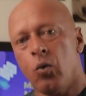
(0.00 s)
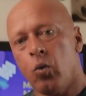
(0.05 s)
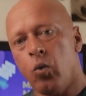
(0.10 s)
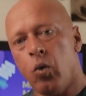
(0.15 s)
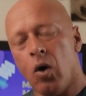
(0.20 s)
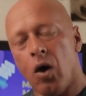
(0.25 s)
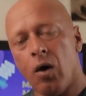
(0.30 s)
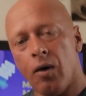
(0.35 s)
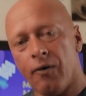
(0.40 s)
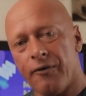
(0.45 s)

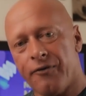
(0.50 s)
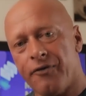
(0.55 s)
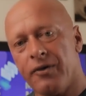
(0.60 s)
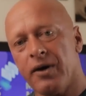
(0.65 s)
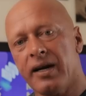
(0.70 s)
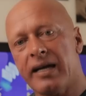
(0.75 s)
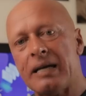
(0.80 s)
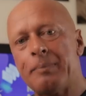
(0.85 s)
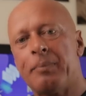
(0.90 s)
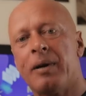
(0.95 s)
what
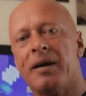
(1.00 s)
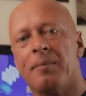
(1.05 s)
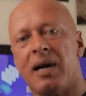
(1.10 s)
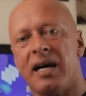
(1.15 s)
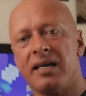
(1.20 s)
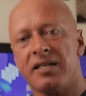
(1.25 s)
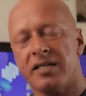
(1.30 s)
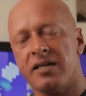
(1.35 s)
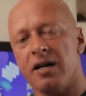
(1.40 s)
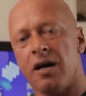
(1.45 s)
Philippe and
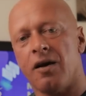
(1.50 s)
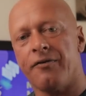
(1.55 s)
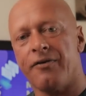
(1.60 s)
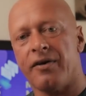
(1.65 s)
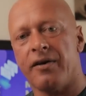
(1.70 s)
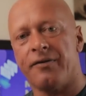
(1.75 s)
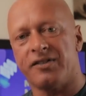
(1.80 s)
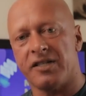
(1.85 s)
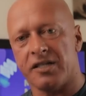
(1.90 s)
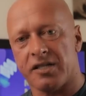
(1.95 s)

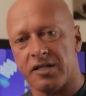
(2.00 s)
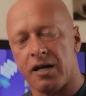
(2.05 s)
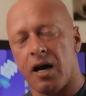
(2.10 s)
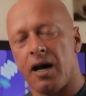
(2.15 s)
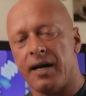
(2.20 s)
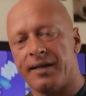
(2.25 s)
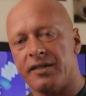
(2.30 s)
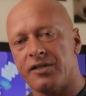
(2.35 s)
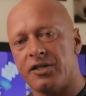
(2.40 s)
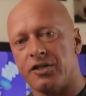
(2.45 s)
myself have
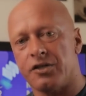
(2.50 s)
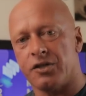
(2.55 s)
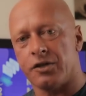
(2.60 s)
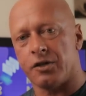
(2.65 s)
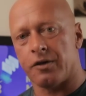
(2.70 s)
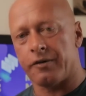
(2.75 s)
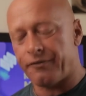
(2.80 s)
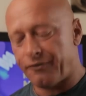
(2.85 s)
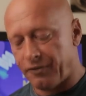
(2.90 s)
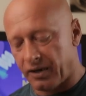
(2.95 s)
decided to
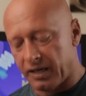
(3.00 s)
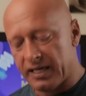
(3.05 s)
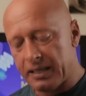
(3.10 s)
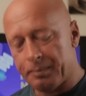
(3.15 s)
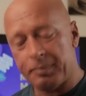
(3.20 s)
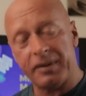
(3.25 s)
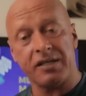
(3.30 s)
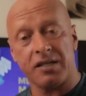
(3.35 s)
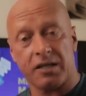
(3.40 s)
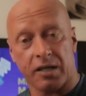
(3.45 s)
do,
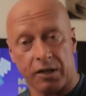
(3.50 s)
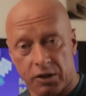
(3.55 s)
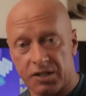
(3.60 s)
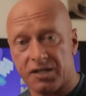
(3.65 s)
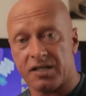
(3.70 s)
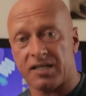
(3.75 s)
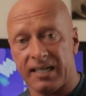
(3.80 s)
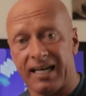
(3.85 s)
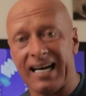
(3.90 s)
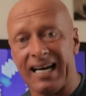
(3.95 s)
Philippe is going
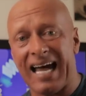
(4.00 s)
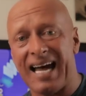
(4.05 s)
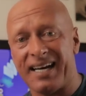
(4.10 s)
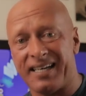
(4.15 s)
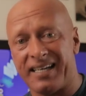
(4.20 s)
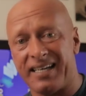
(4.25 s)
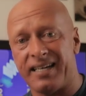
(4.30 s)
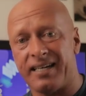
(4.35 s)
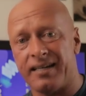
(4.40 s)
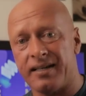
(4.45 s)
to still
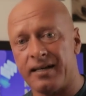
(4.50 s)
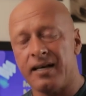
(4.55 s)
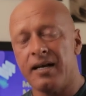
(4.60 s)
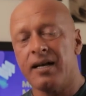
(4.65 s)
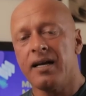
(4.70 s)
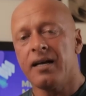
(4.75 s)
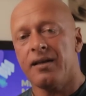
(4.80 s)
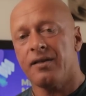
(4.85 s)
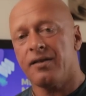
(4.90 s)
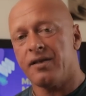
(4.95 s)
add in
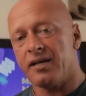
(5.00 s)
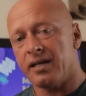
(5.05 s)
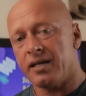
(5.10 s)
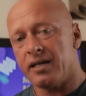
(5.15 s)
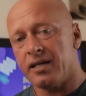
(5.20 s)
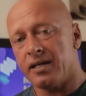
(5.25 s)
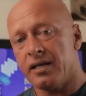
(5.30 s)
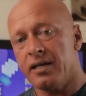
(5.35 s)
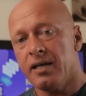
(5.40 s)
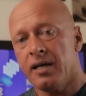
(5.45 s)

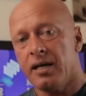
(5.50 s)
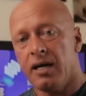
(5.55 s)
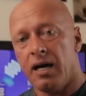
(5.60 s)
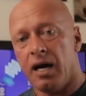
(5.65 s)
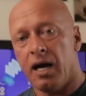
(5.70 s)
the